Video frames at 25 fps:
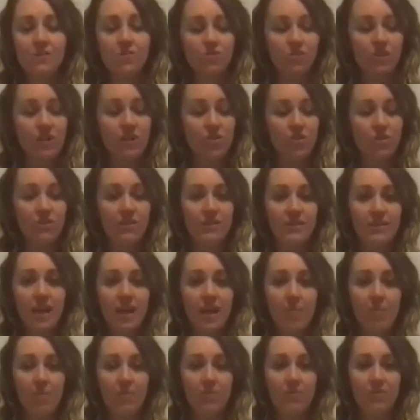stretch in the
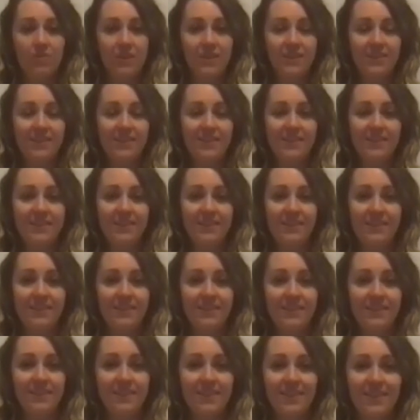top of the
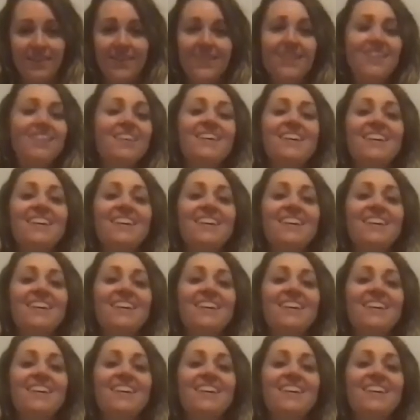wrist.